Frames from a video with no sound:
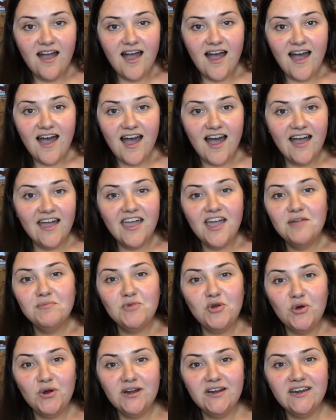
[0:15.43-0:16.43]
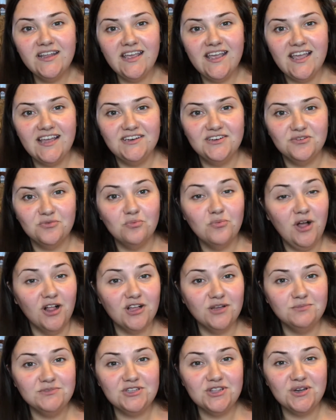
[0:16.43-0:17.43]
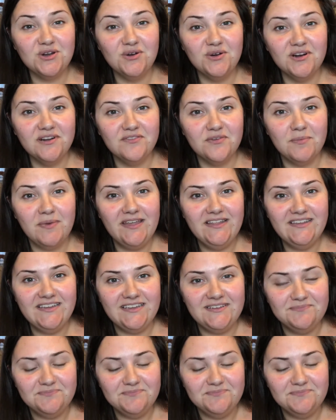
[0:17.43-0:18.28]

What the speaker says: Hi, I'm Courtney and welcome to the Court of Opinion.